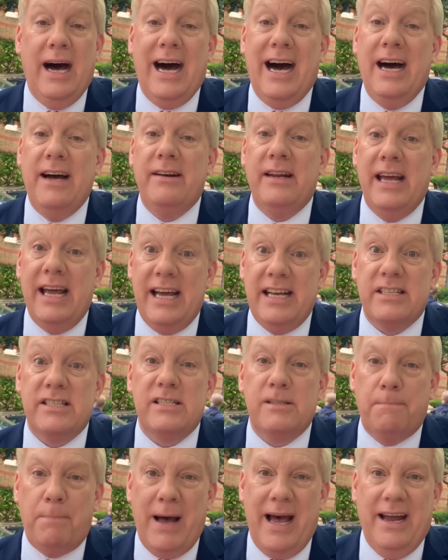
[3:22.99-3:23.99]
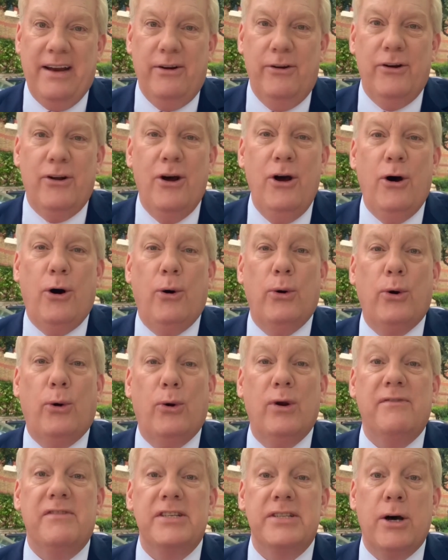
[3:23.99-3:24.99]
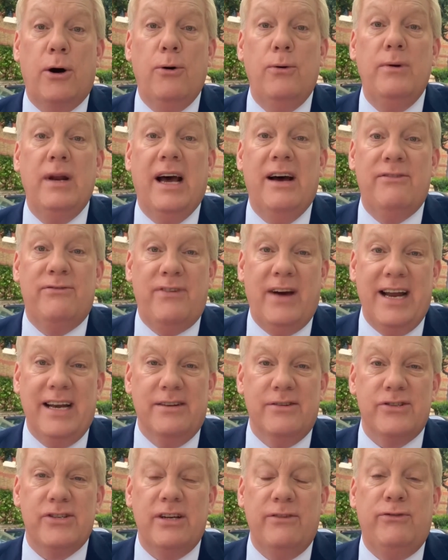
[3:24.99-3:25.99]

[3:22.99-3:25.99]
and his spend on all of his own events.